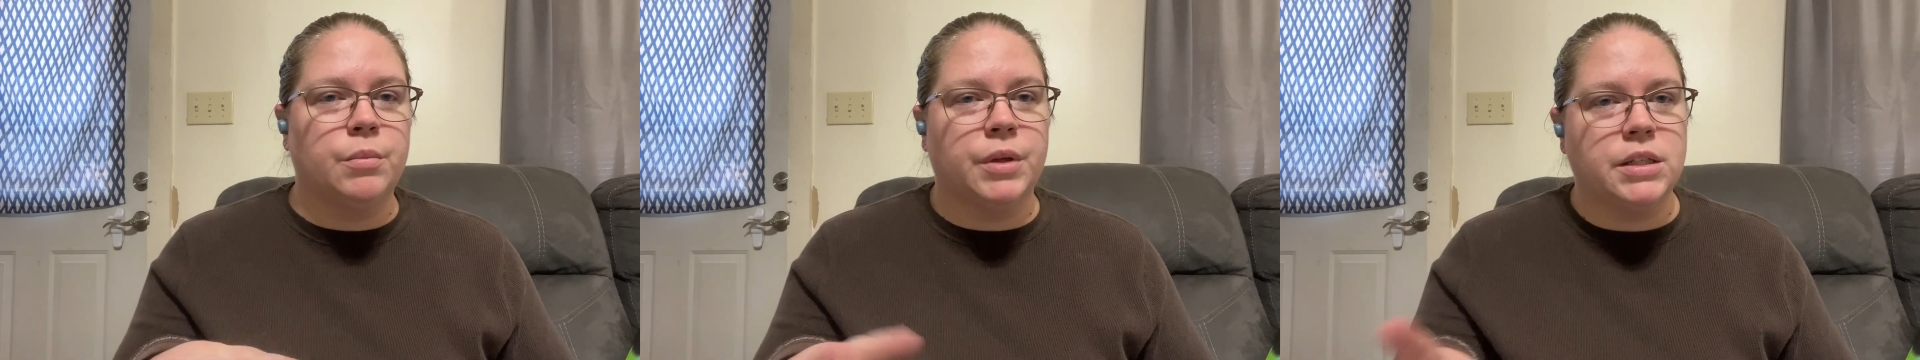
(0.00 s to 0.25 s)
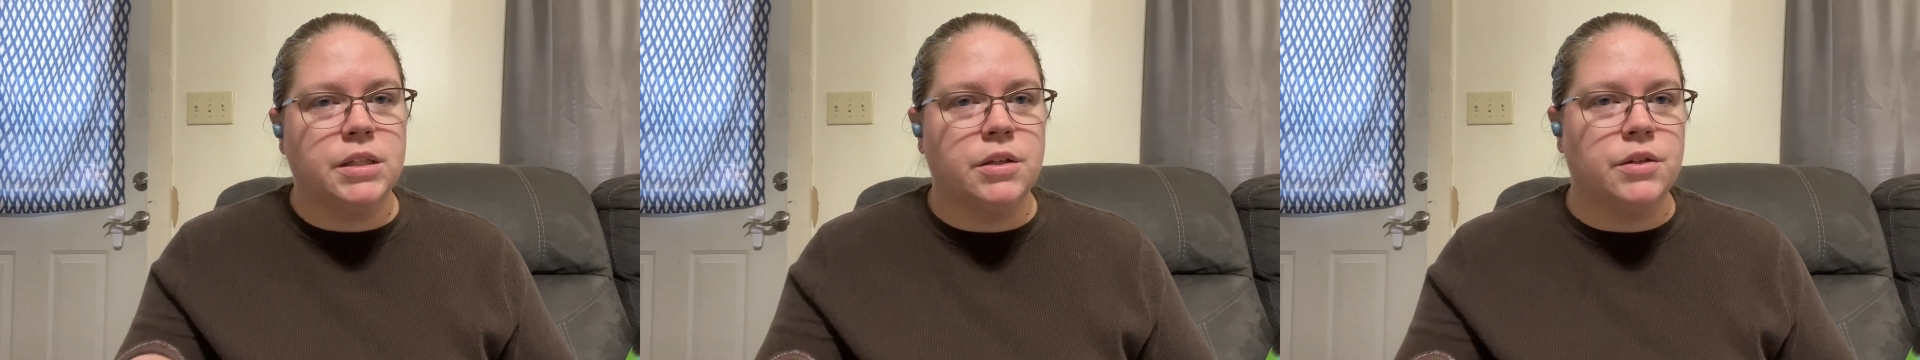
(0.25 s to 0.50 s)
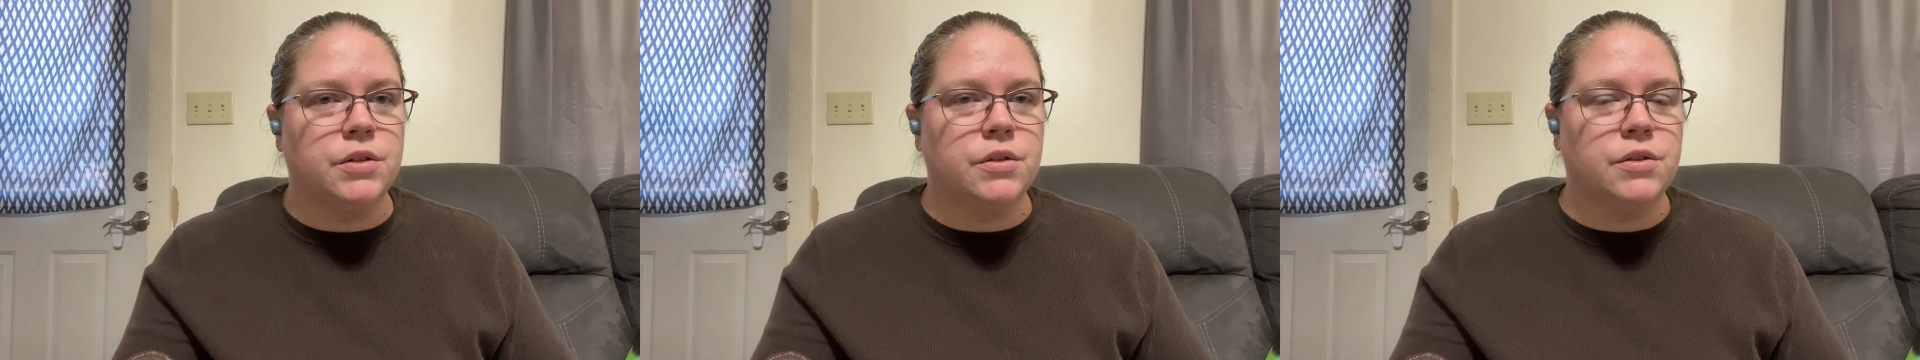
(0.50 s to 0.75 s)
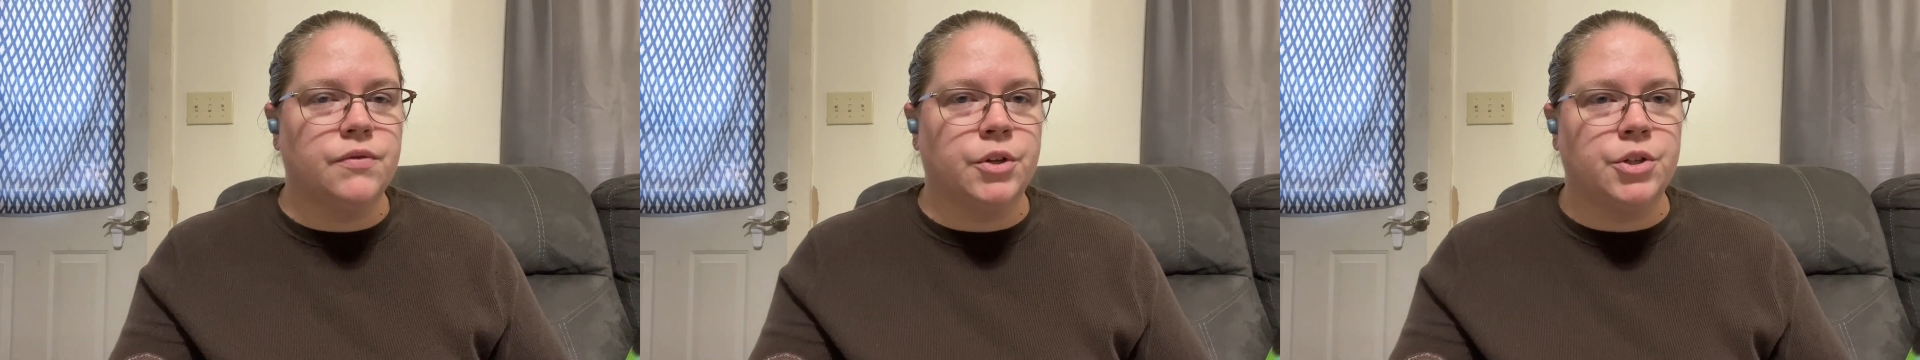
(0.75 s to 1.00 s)

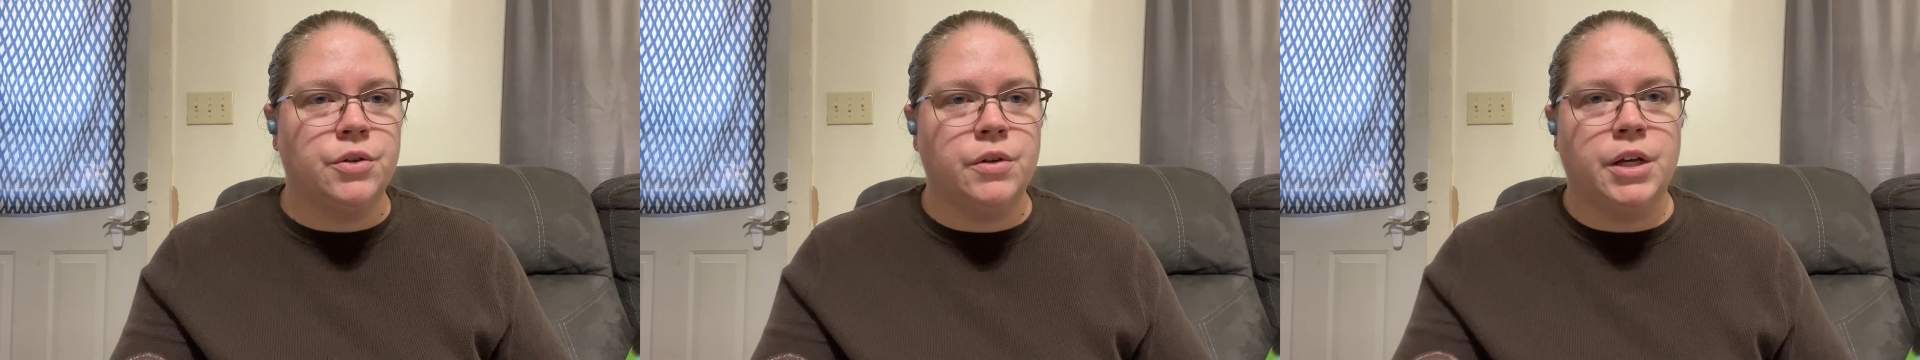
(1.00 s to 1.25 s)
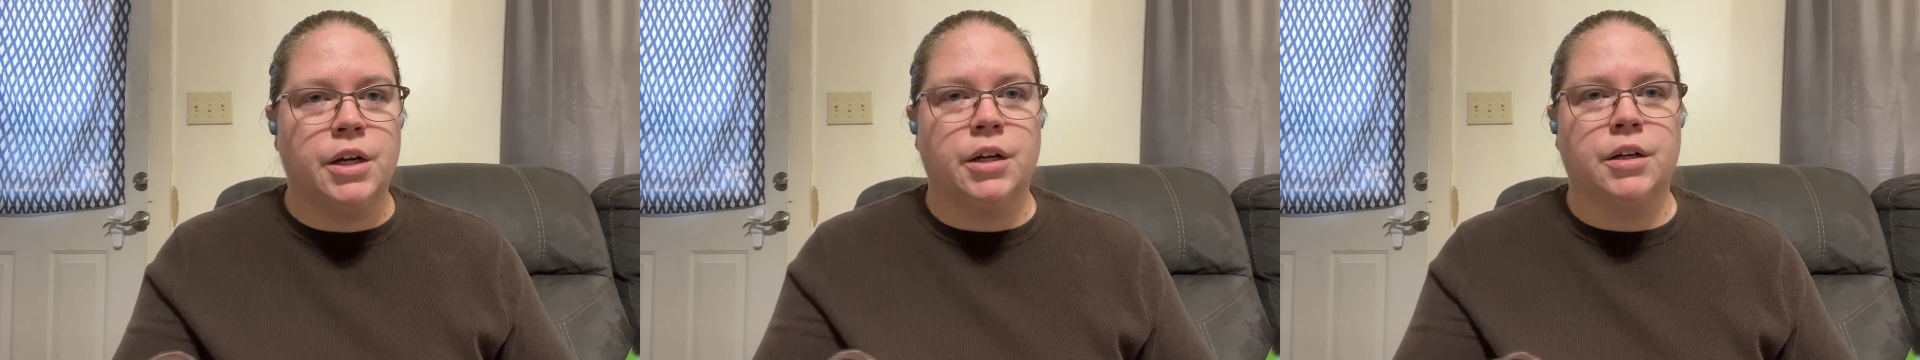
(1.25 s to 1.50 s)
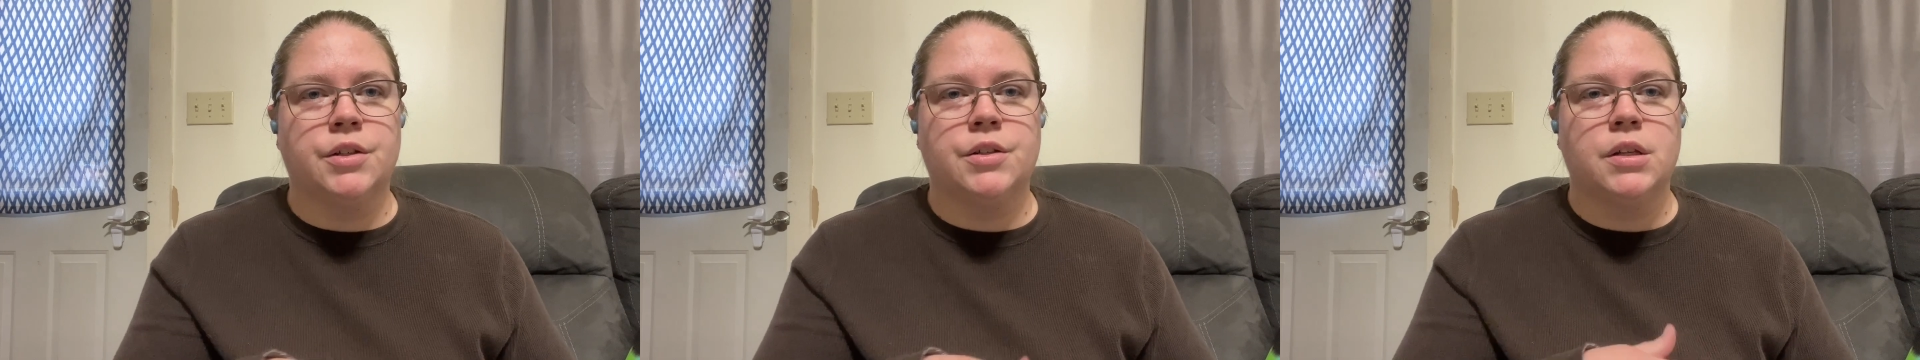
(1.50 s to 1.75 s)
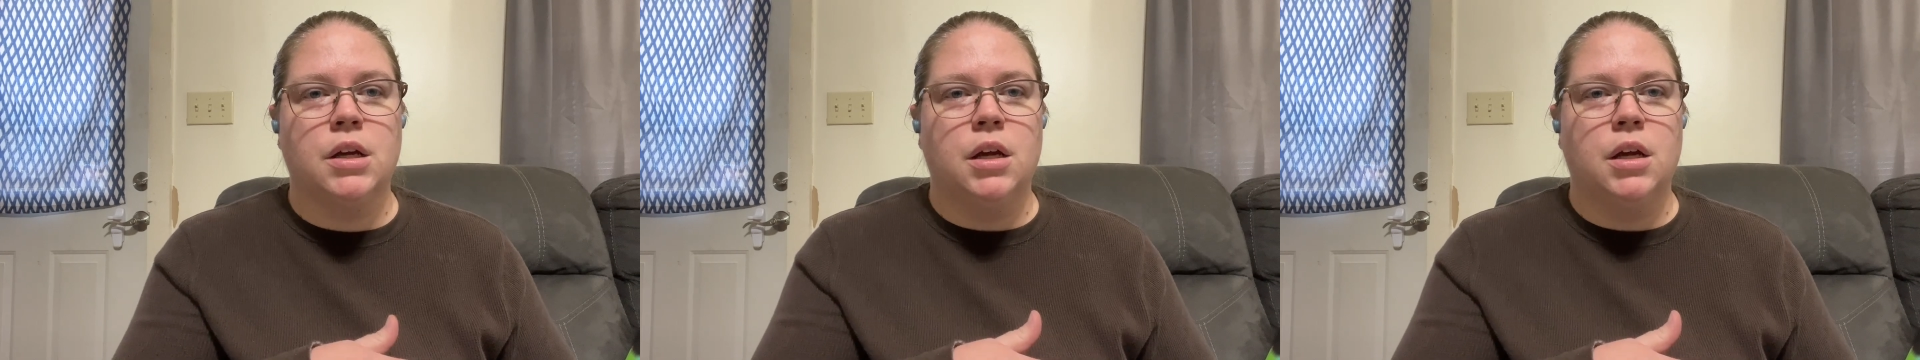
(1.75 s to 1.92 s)
places for 2 years,